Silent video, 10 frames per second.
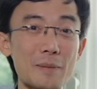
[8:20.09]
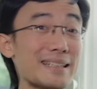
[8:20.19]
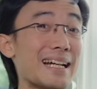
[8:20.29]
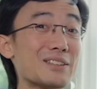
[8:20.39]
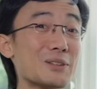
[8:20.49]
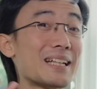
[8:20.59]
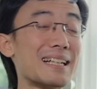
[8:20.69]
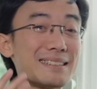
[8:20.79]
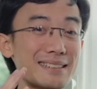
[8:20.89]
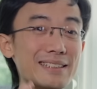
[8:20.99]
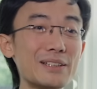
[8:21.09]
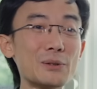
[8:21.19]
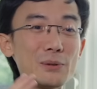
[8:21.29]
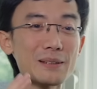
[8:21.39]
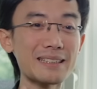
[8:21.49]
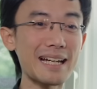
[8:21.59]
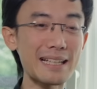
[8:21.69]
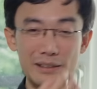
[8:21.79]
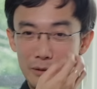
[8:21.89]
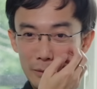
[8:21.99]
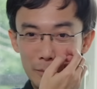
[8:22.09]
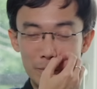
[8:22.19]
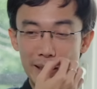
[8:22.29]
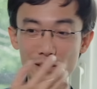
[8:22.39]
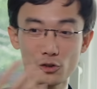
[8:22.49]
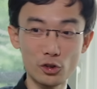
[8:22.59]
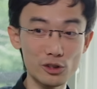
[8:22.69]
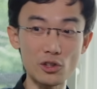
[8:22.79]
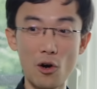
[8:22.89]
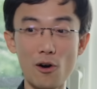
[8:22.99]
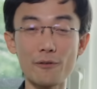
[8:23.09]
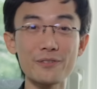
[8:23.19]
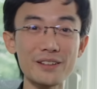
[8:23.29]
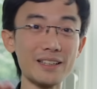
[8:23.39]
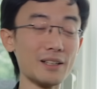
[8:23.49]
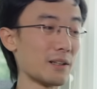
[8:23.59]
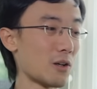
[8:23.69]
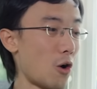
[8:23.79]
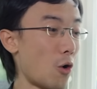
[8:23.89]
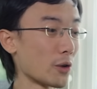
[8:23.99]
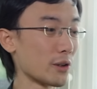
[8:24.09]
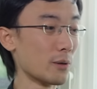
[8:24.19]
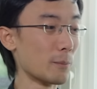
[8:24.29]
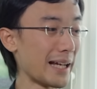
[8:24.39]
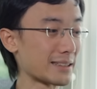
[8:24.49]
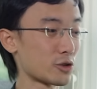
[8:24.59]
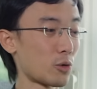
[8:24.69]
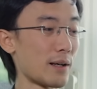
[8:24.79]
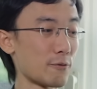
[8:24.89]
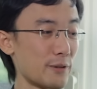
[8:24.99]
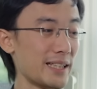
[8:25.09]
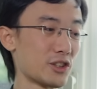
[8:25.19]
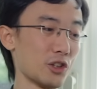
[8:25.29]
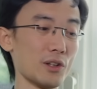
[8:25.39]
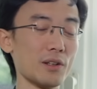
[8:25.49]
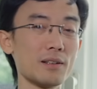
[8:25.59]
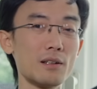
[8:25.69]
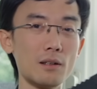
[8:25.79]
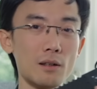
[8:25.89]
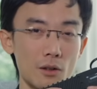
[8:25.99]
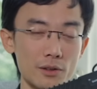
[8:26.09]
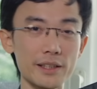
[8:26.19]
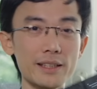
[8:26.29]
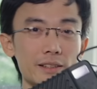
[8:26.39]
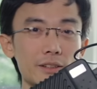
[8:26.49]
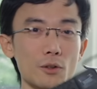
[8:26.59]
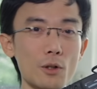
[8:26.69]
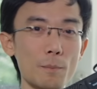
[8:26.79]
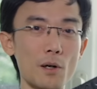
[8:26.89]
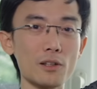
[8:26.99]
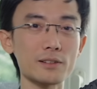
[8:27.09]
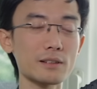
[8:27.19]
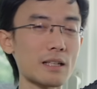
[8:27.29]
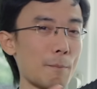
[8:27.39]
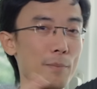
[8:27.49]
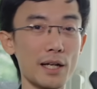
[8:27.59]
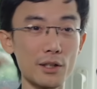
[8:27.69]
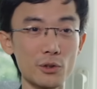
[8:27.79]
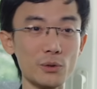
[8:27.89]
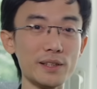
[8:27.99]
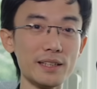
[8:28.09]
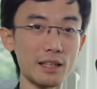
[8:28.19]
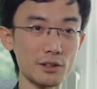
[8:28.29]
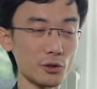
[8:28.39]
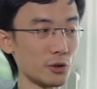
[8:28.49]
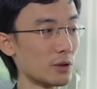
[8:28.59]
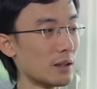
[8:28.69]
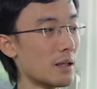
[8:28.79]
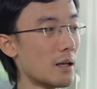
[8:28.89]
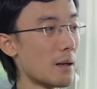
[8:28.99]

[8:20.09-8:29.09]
But then you can still make use of all the extra feature on this Gnarbox compared to the other two.